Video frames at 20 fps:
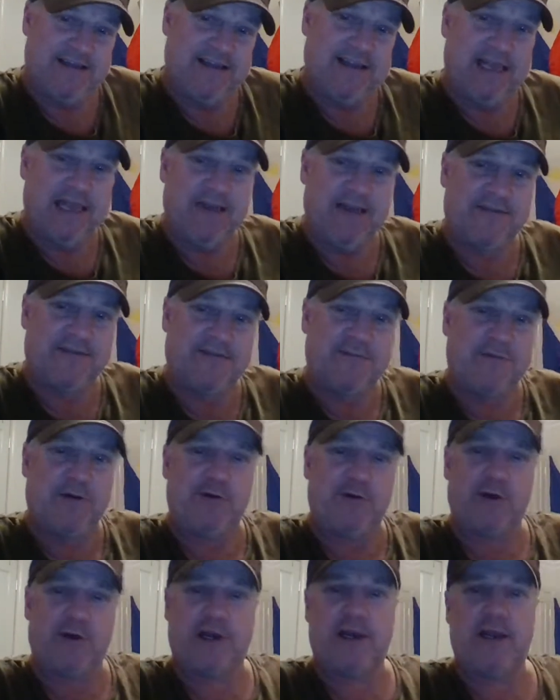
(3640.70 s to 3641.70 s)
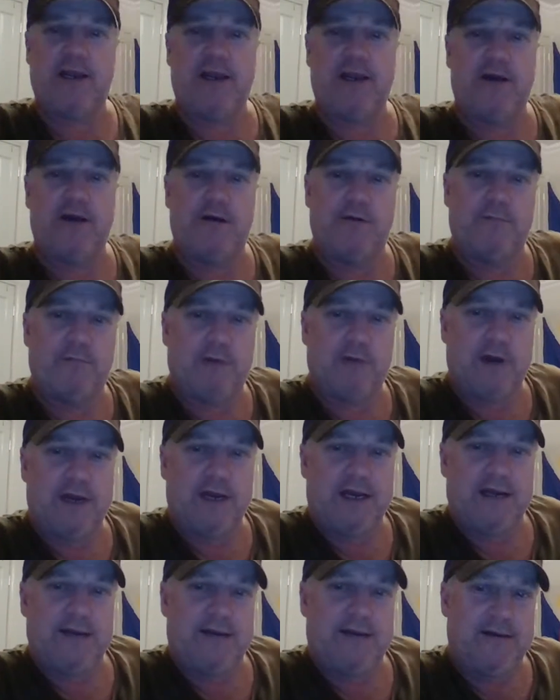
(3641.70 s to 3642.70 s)
How's America going,
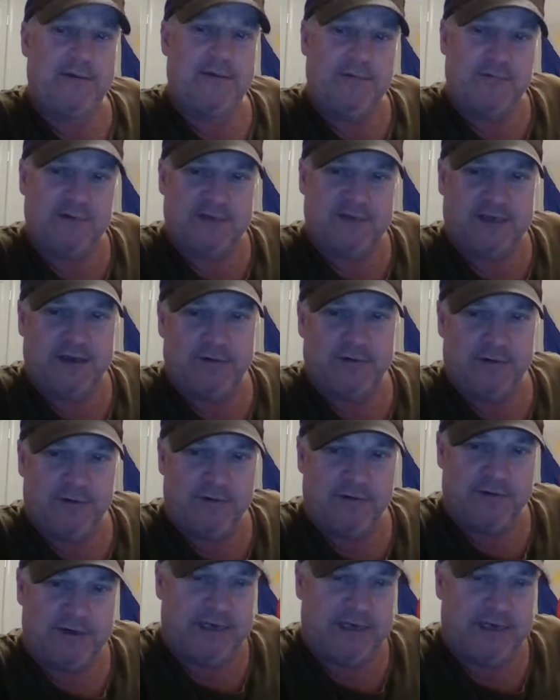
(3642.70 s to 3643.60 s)
Brett? What's going on